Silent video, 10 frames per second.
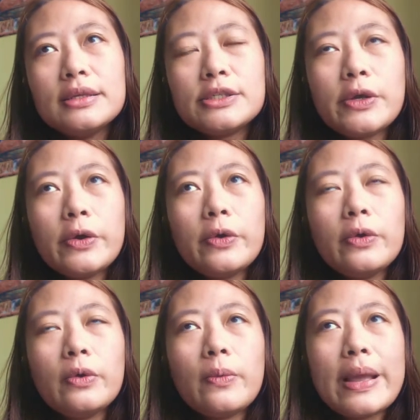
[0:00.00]

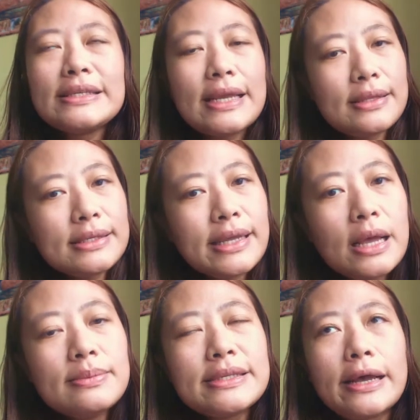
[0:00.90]
So, when sadness
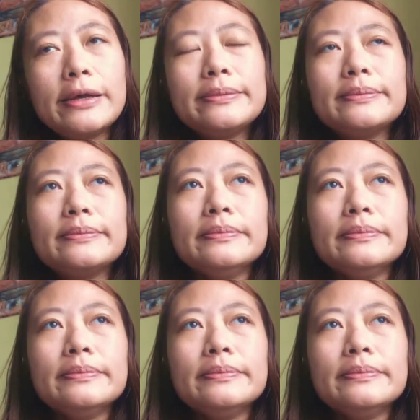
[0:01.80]
comes up,